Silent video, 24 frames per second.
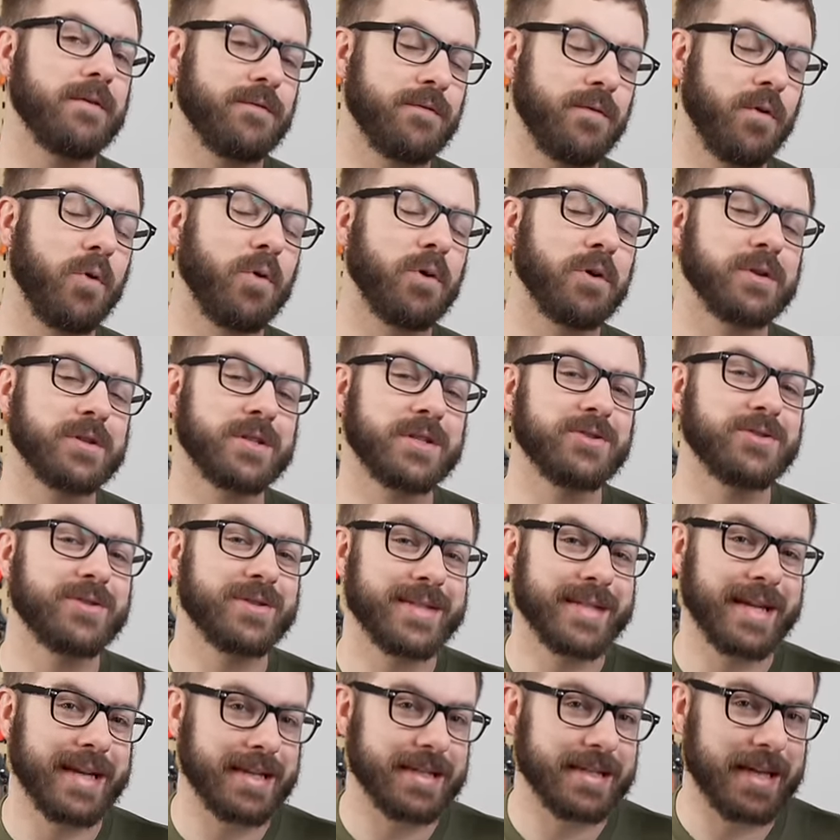four to
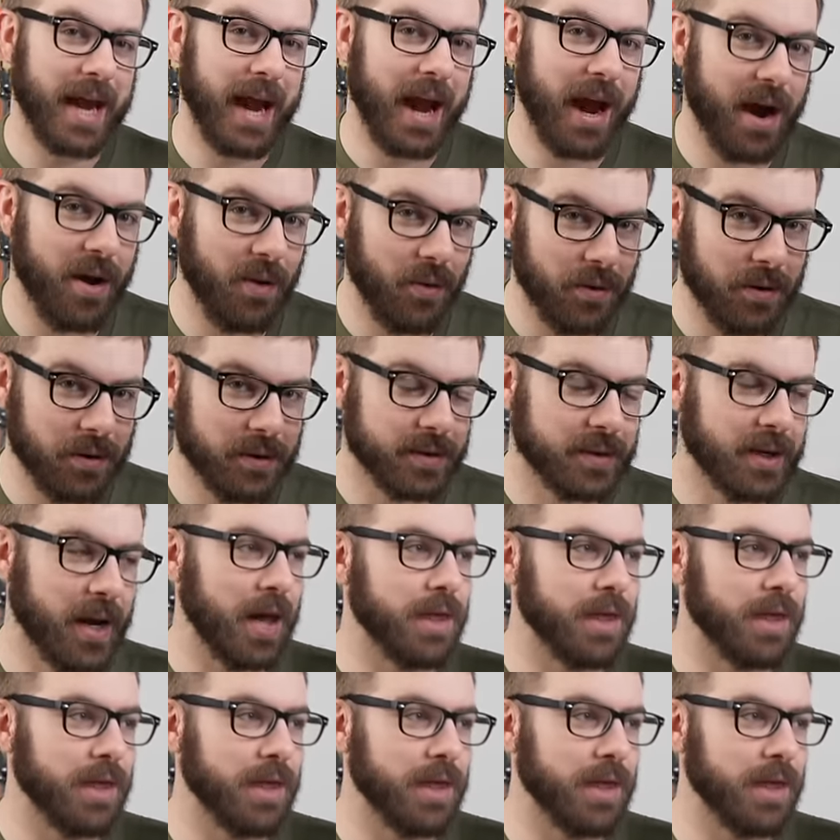six hours.